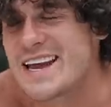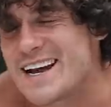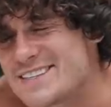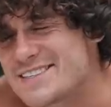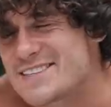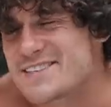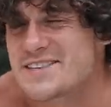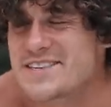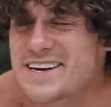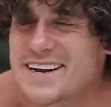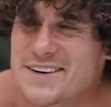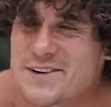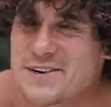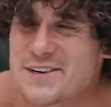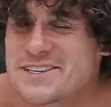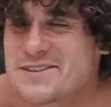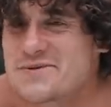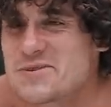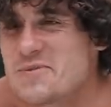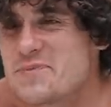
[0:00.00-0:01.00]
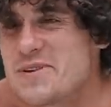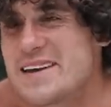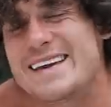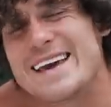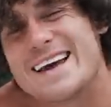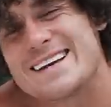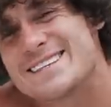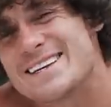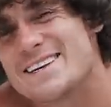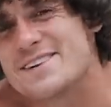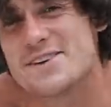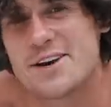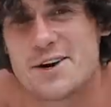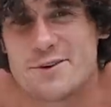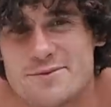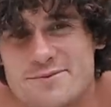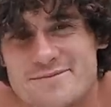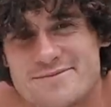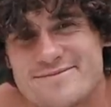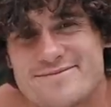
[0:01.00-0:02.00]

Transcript: the answer to that question will be yes and no,